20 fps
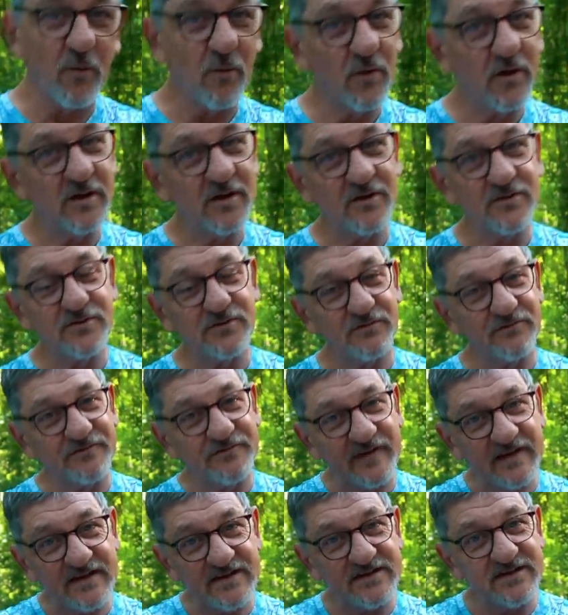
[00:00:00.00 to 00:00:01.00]
one of those little
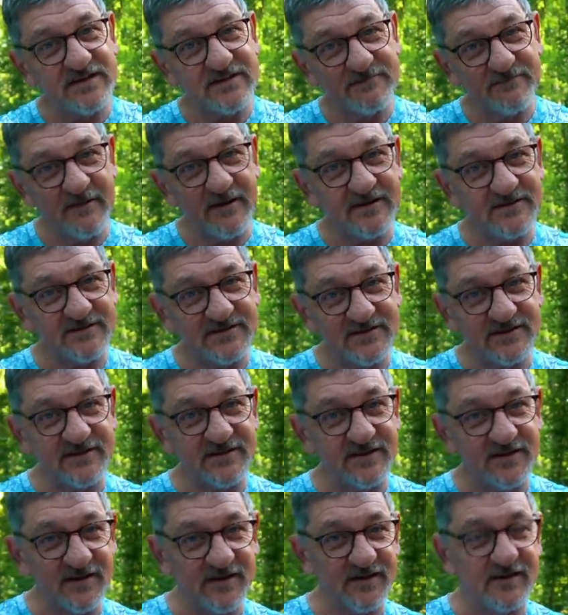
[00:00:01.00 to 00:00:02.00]
fancy
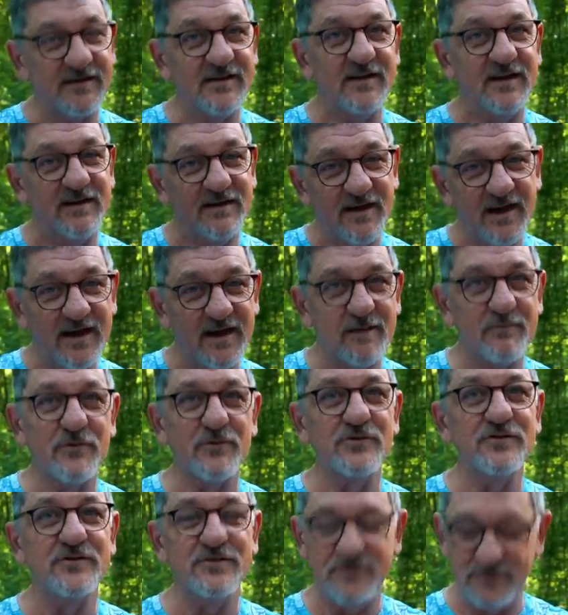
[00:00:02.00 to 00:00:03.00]
schmancy uh,
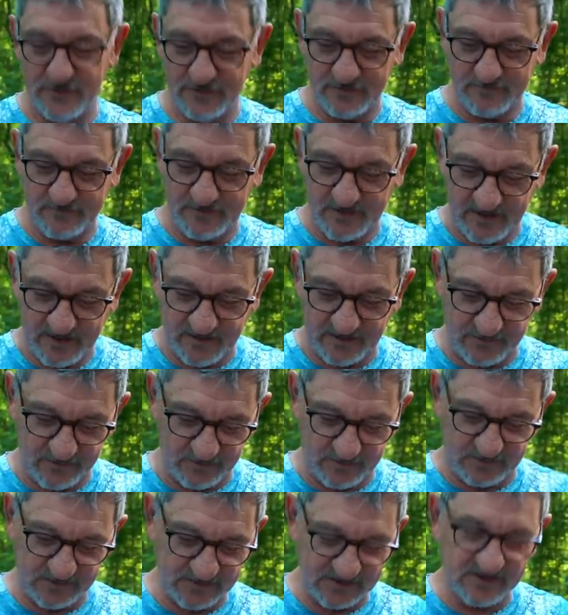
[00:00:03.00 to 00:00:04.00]
hammers that you can...
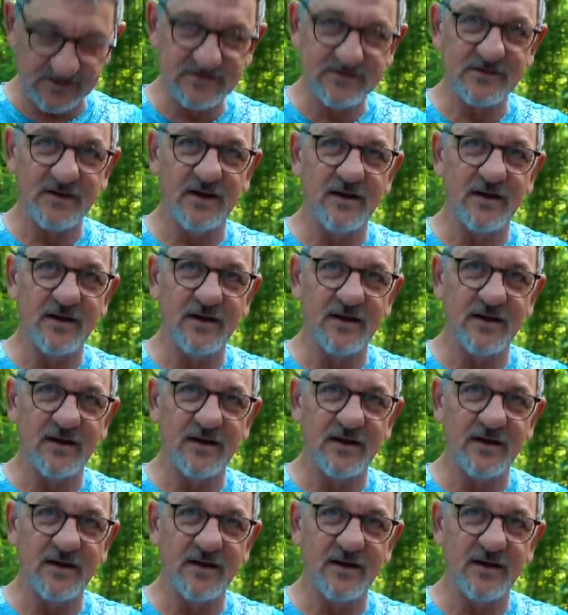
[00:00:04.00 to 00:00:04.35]
Meat, you can, a